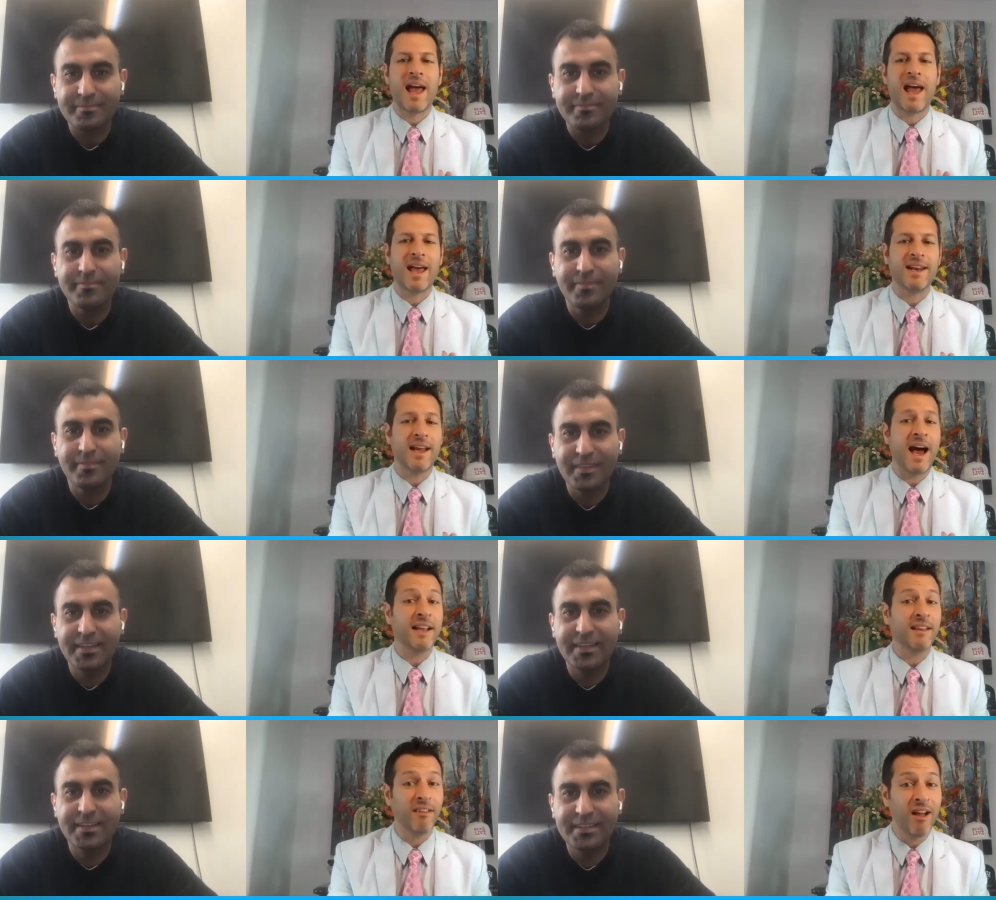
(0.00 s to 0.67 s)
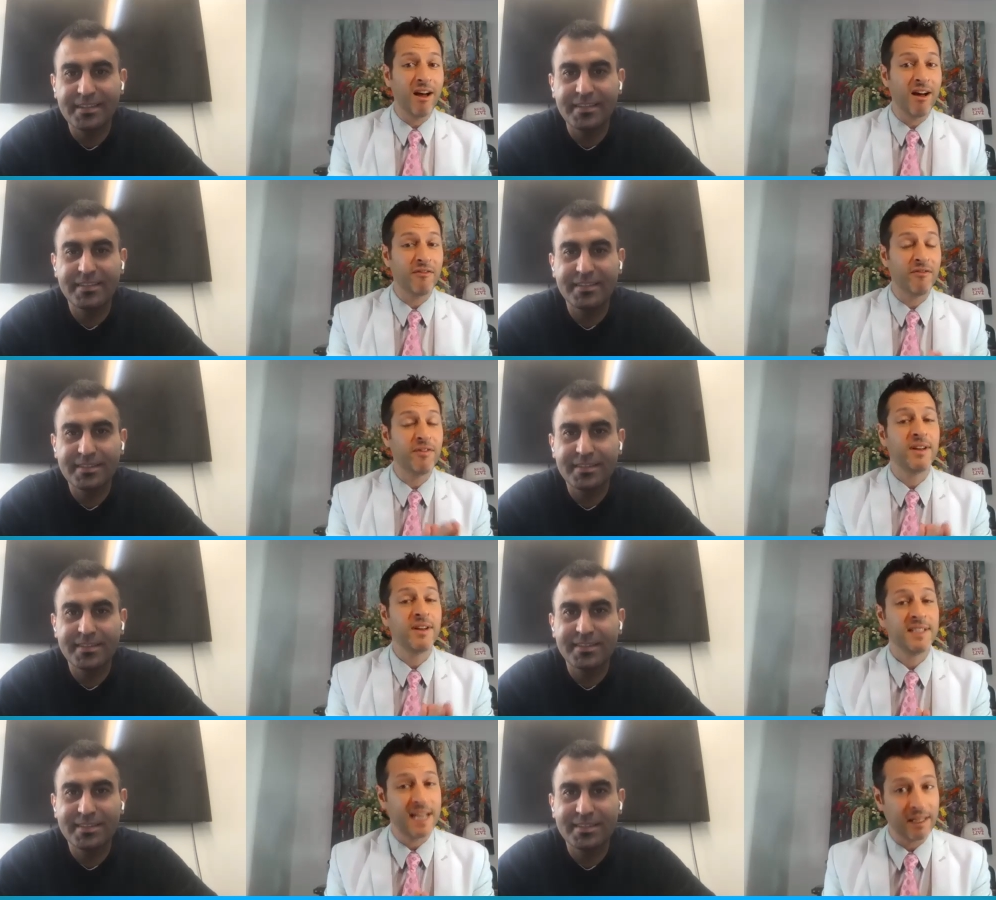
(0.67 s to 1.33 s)
Speaker 1: And I love
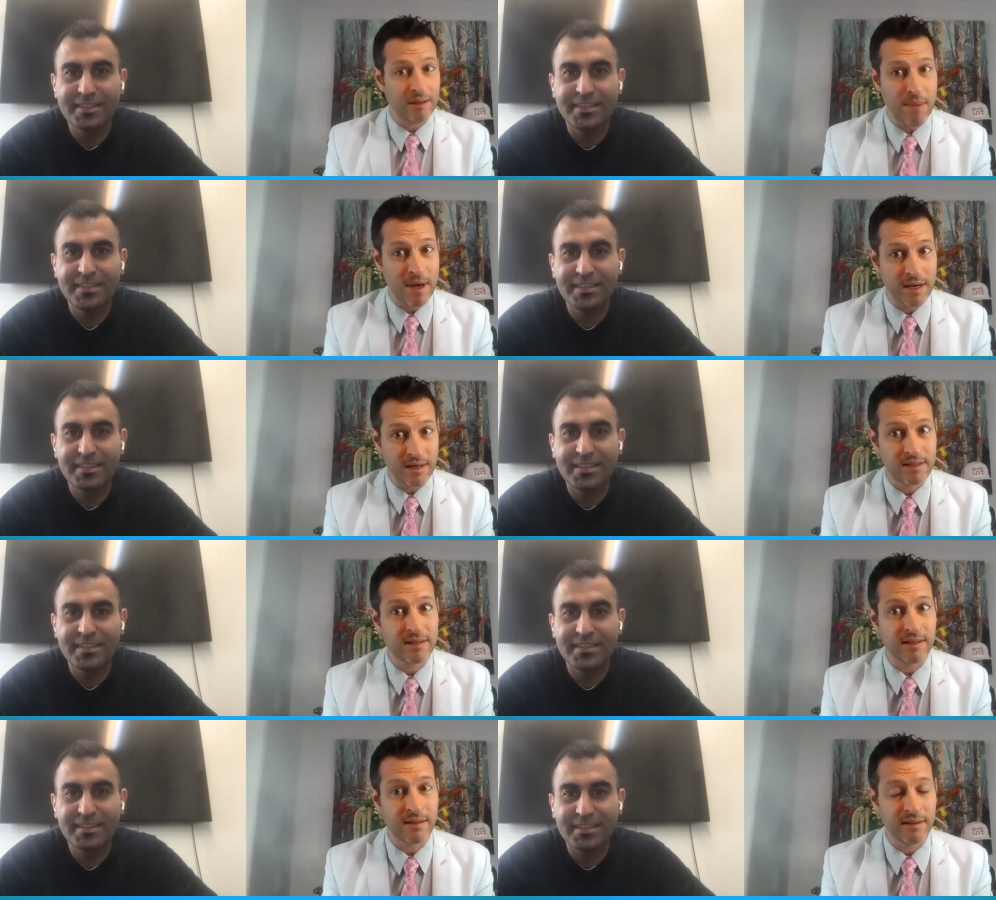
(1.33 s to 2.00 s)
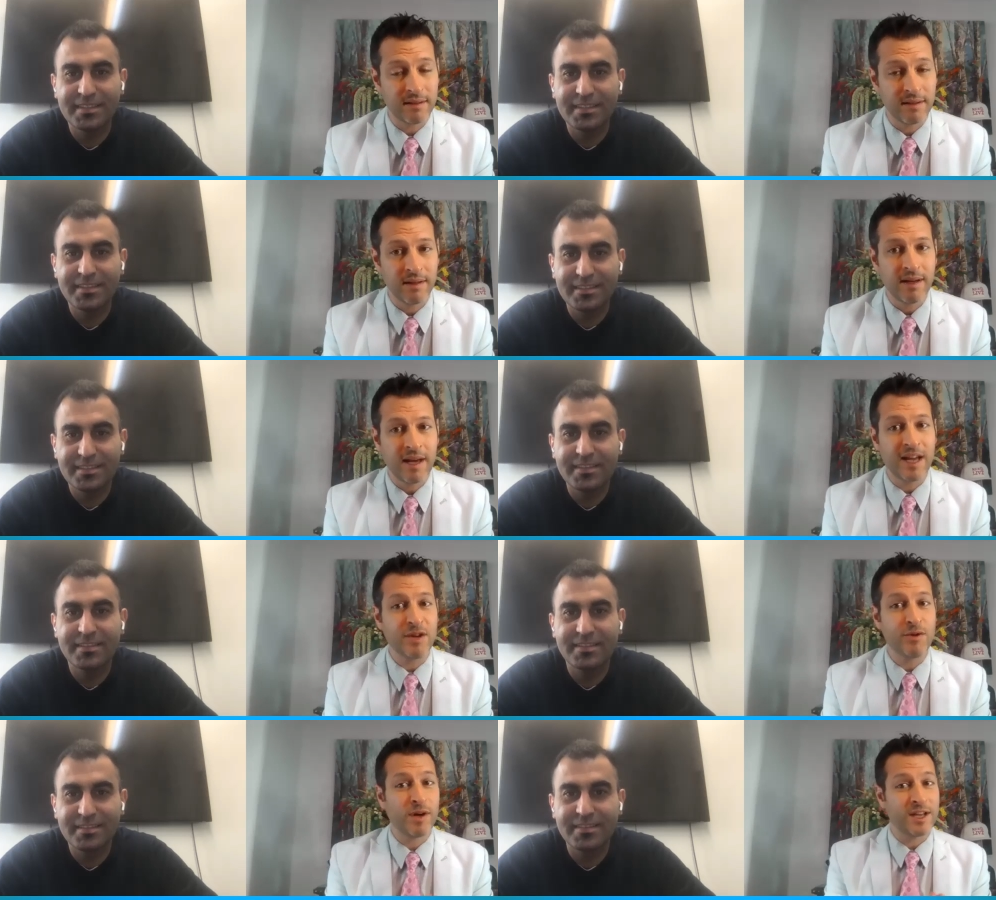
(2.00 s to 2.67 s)
telemedicine,
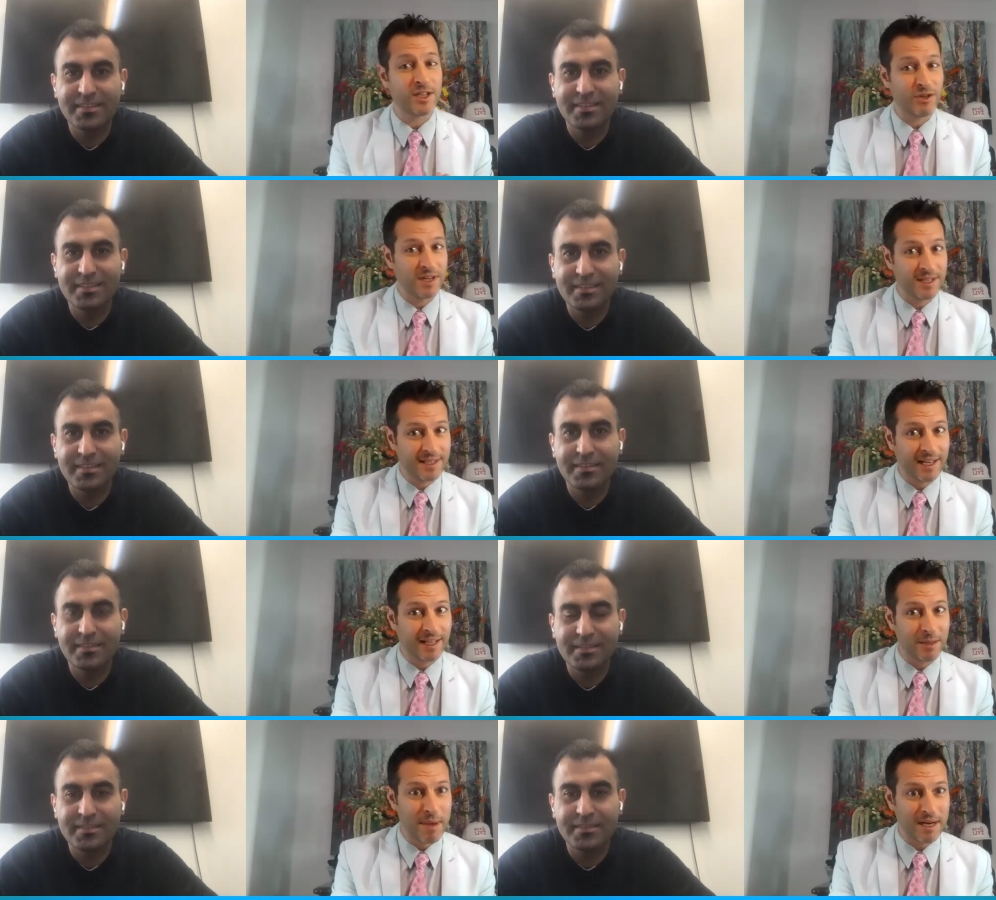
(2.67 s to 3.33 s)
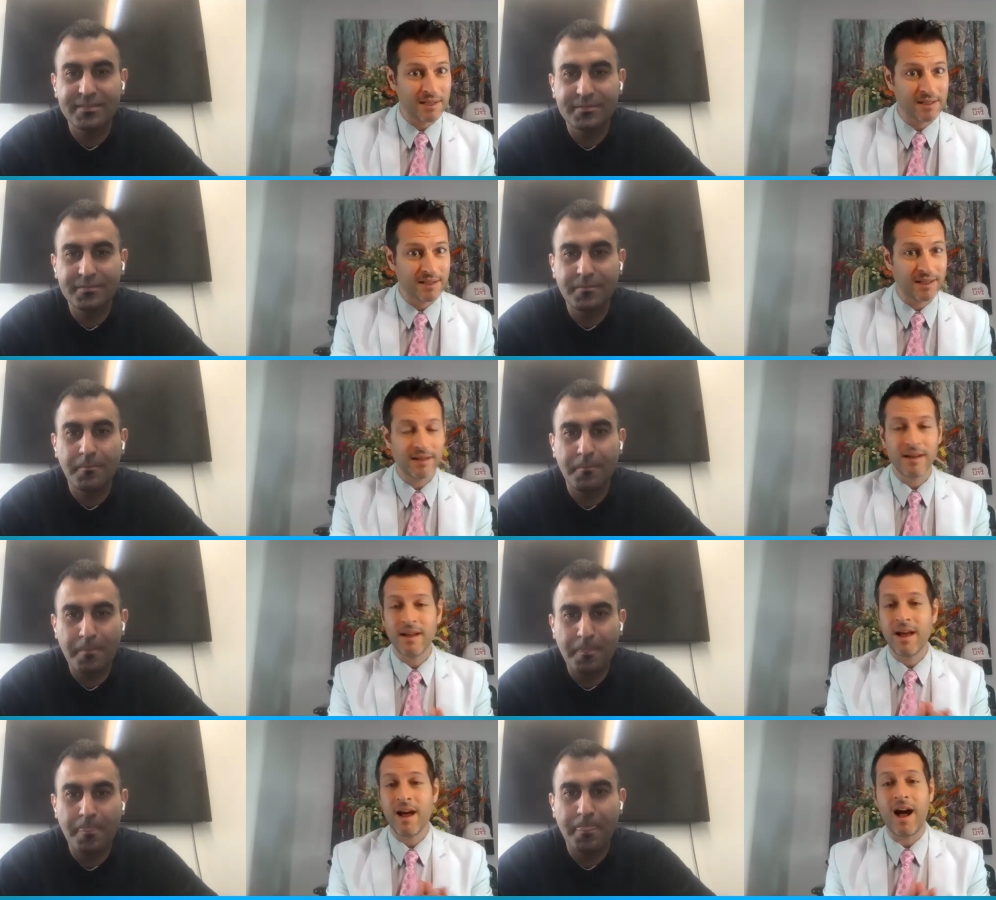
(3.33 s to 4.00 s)
and you guys are in
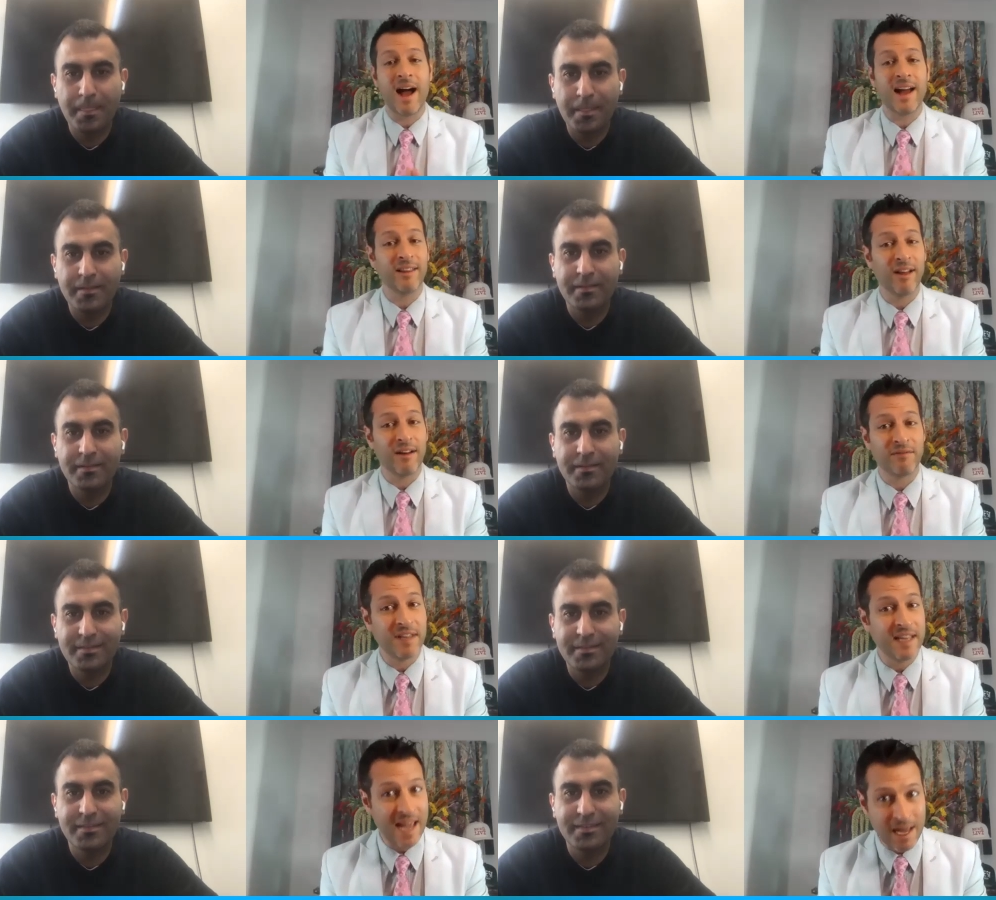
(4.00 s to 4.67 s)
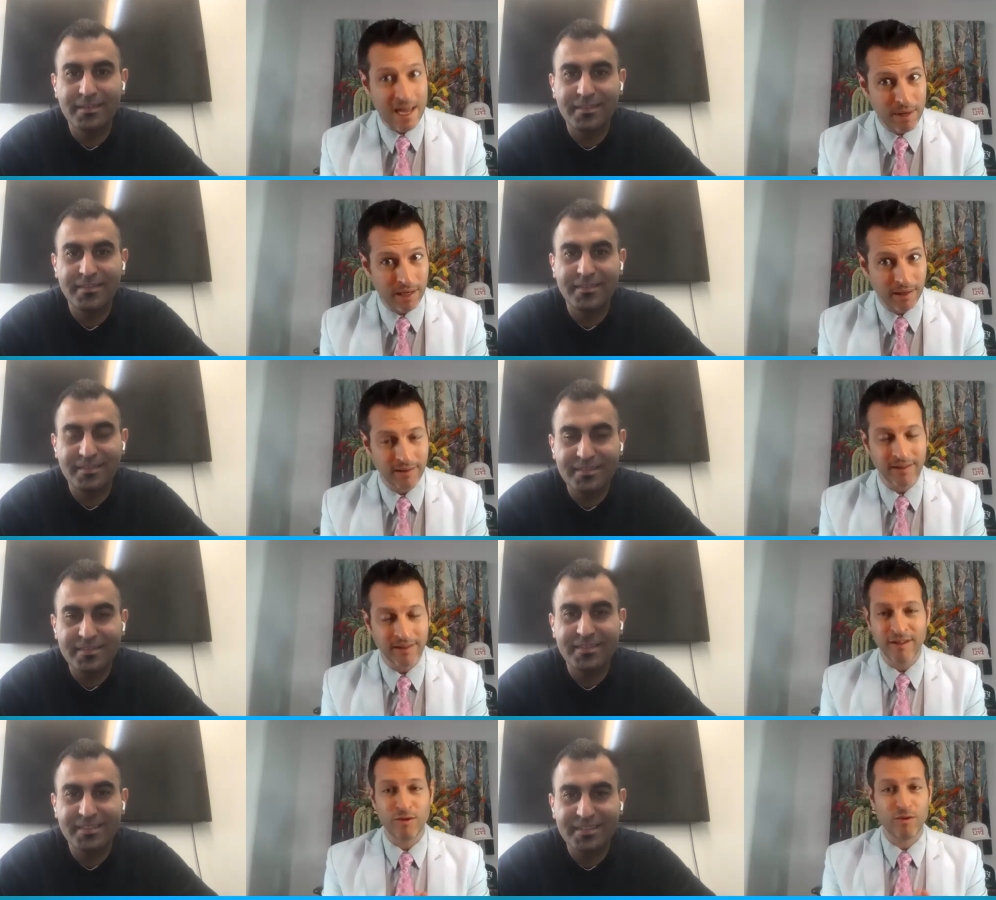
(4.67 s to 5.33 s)
telemedicine. I love
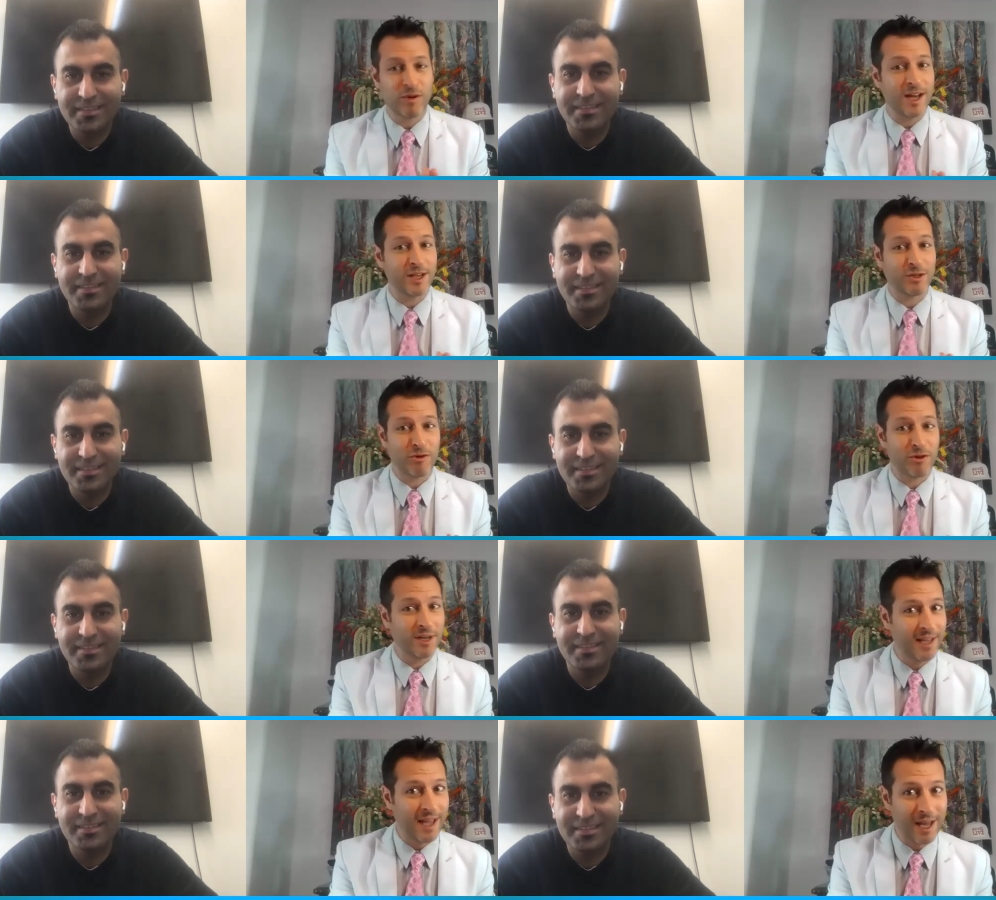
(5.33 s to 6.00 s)
gaming. You guys are in